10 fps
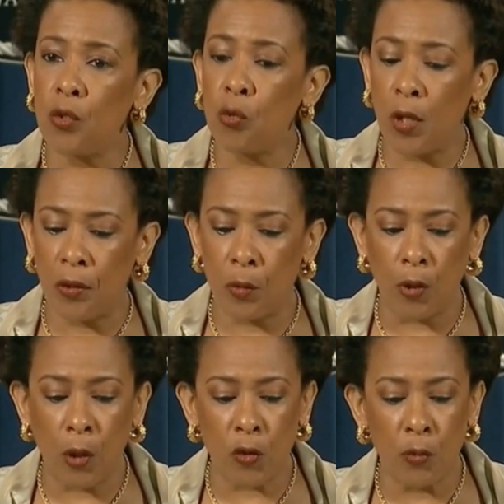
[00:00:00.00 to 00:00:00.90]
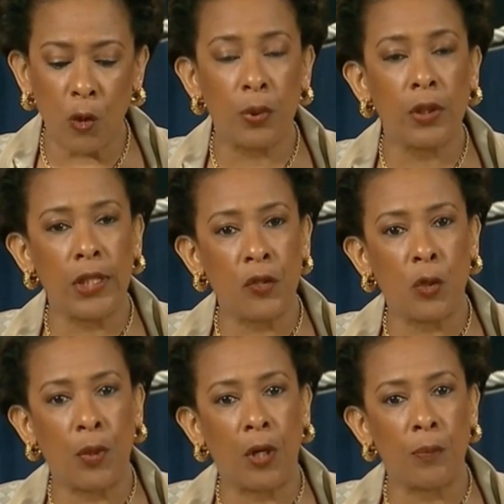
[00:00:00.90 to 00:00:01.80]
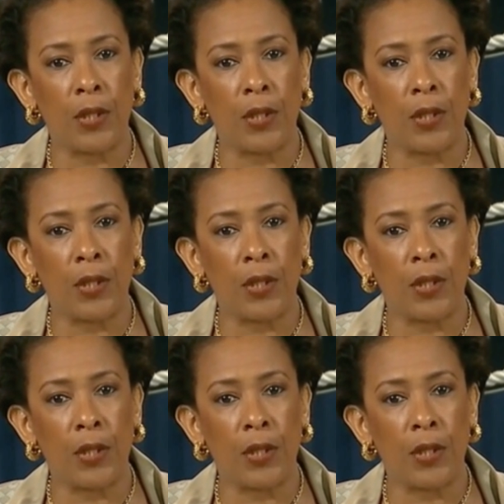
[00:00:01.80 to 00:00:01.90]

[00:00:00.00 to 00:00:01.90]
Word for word: the first black female U.S.